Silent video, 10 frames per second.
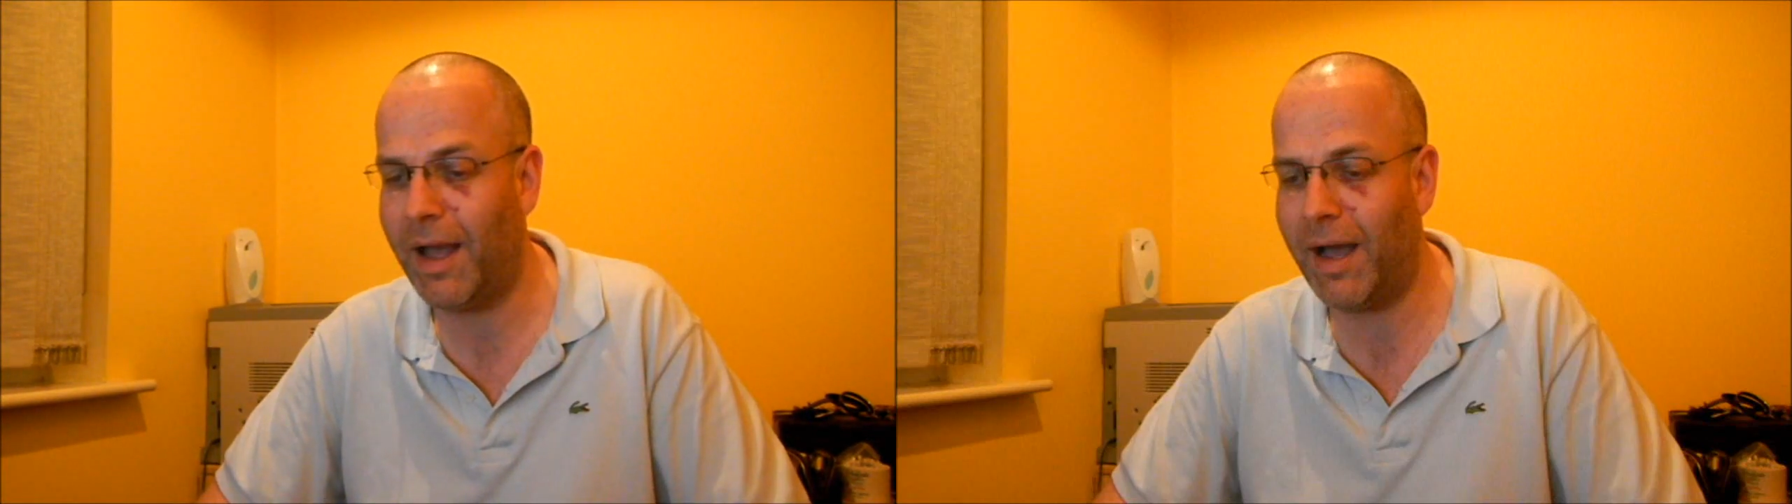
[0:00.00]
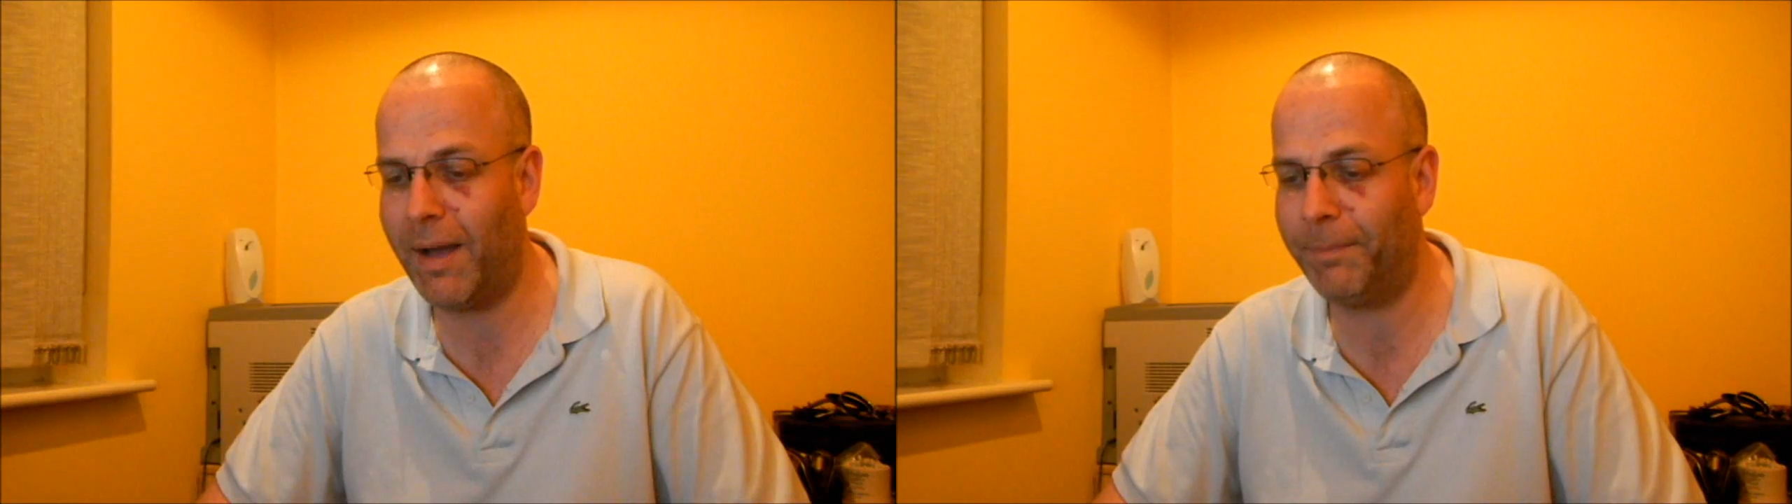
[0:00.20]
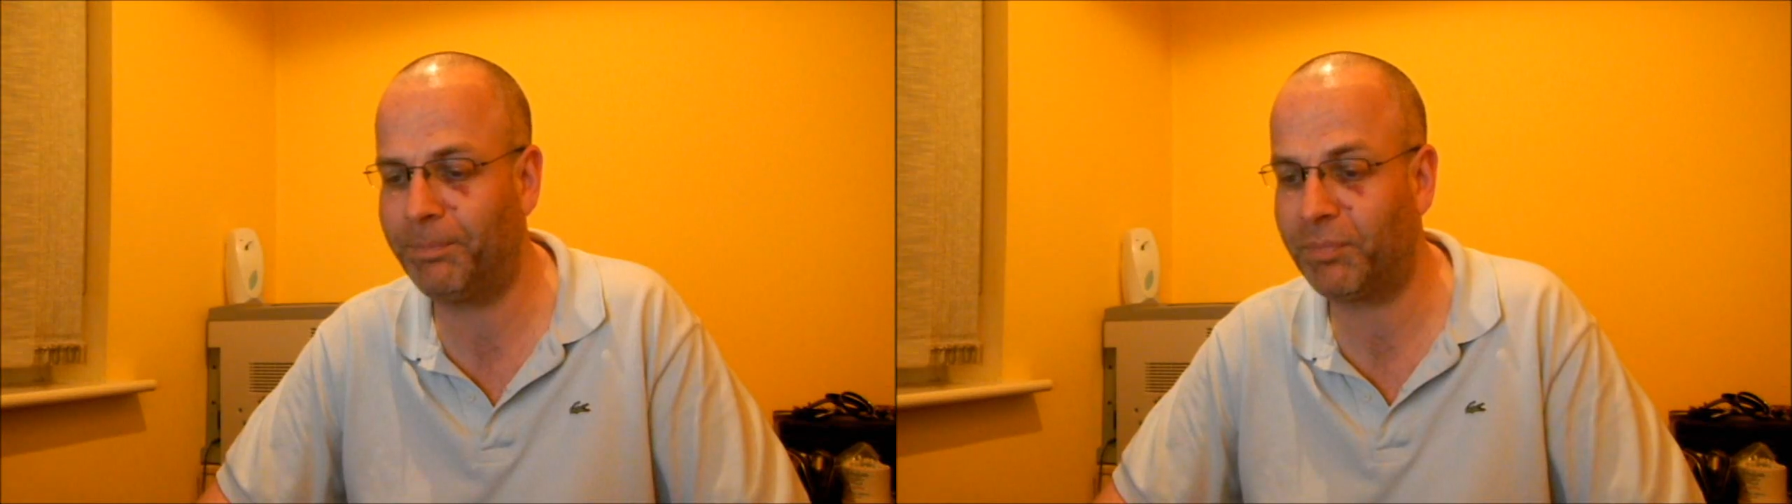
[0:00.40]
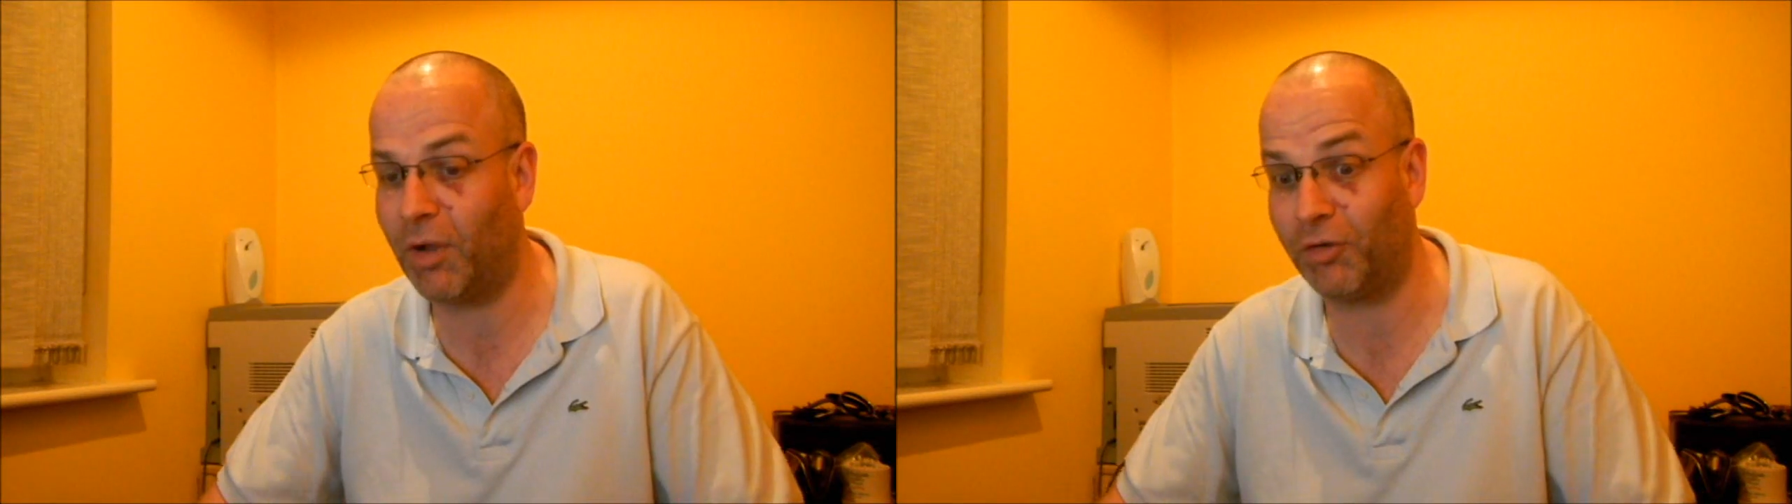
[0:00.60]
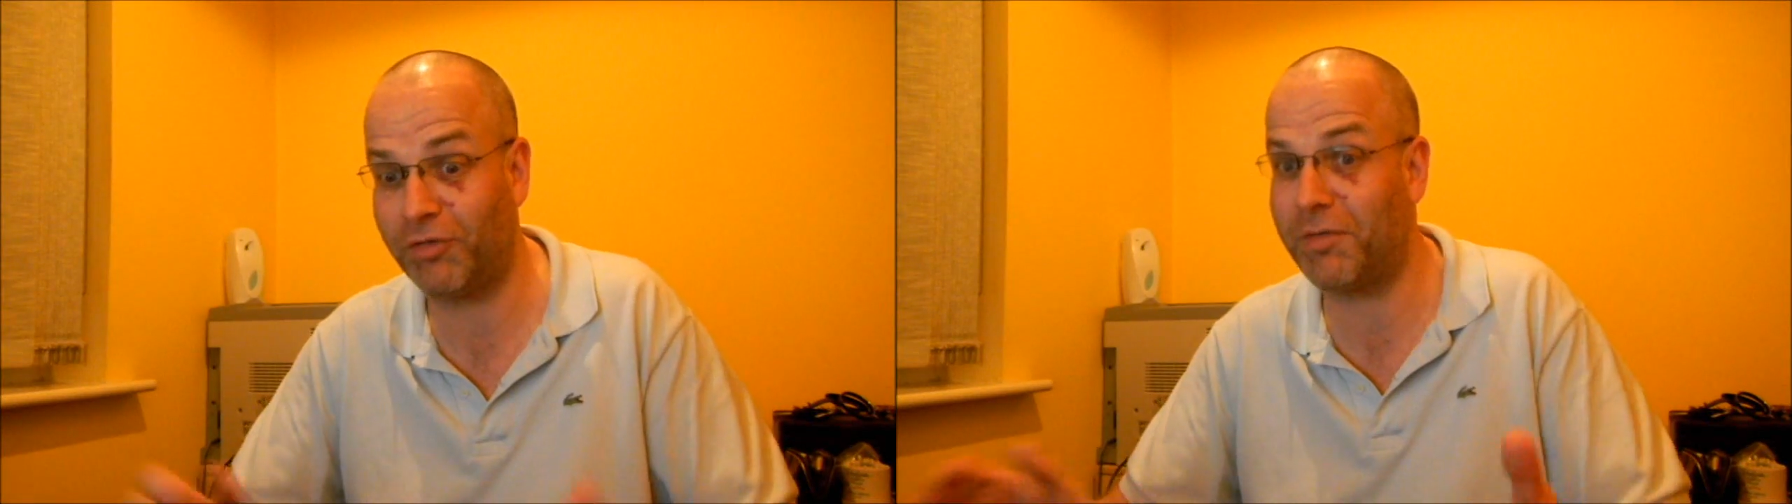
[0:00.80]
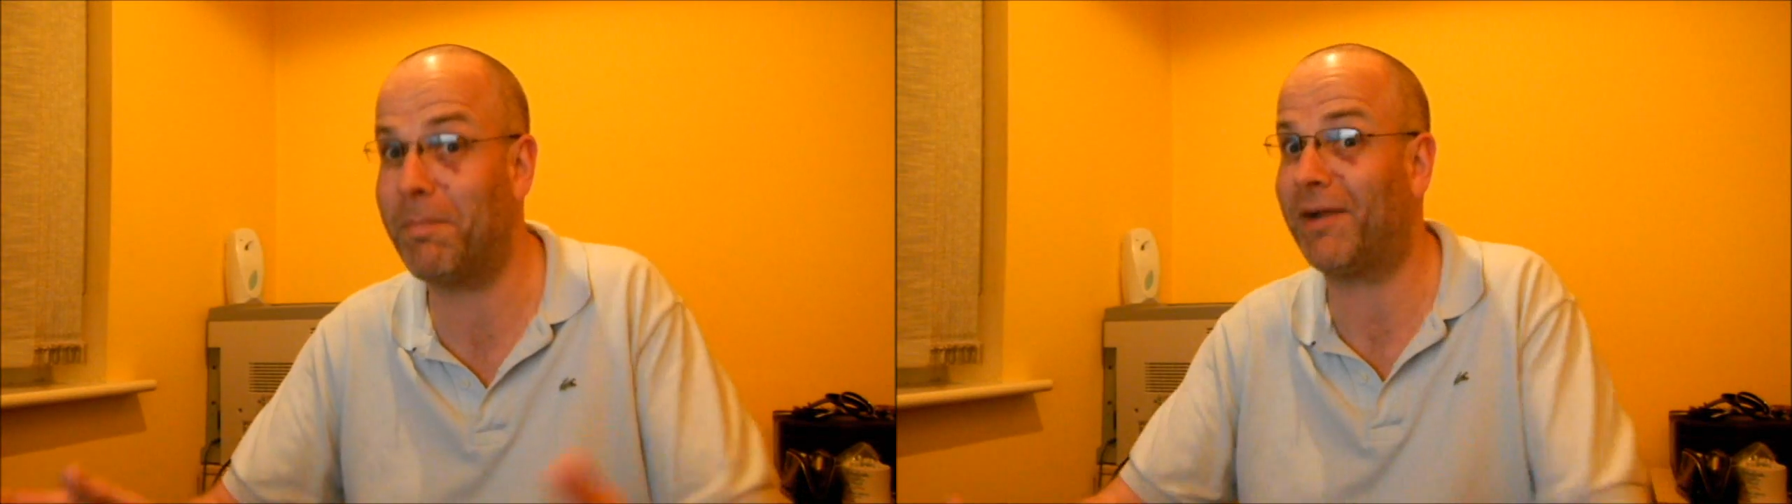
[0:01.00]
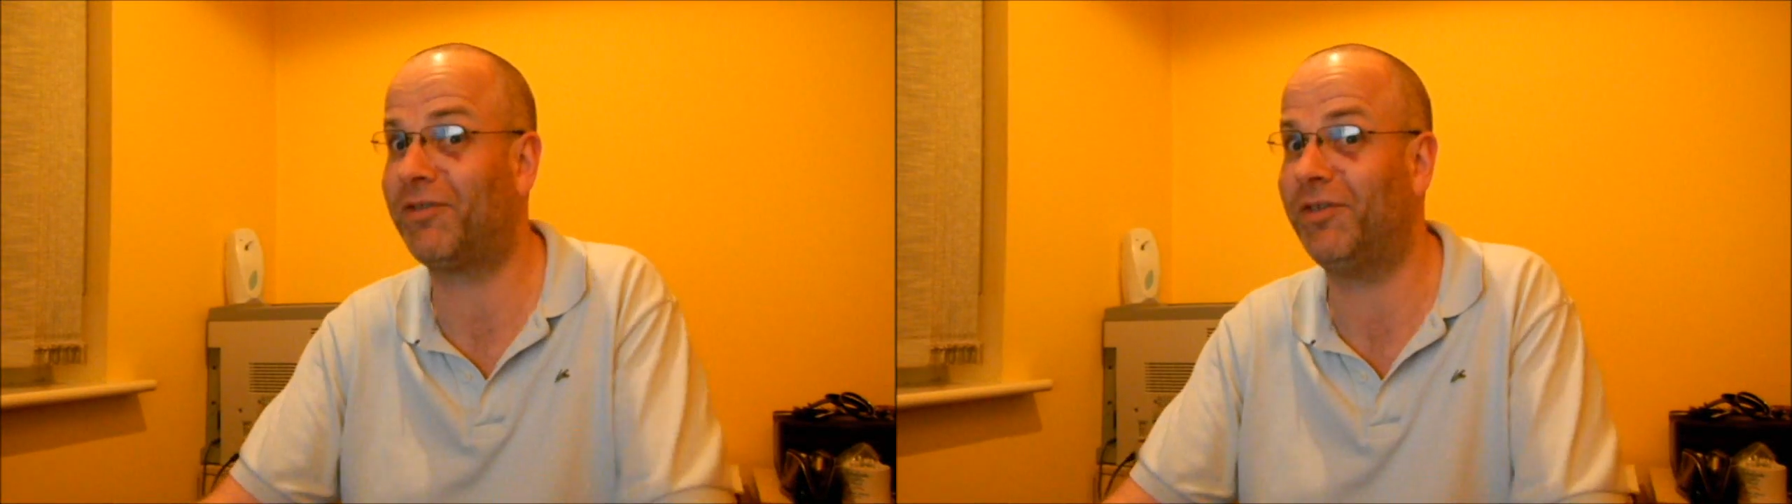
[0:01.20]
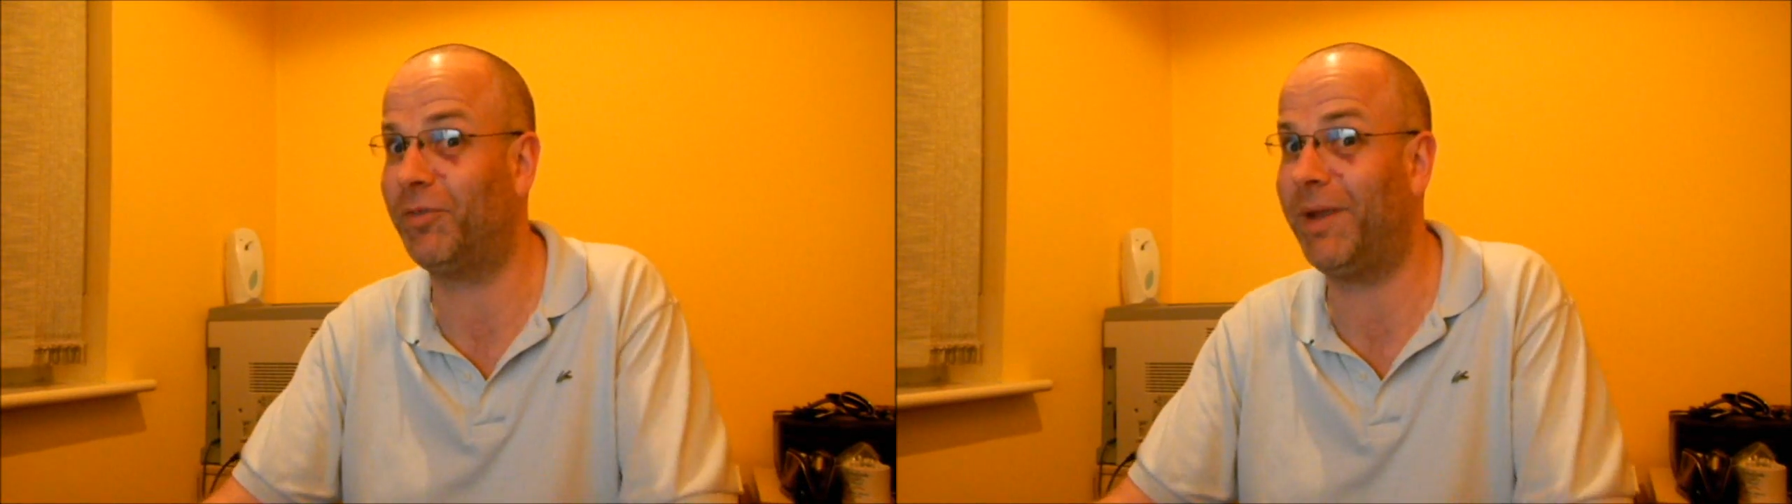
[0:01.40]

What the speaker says: I just imagined it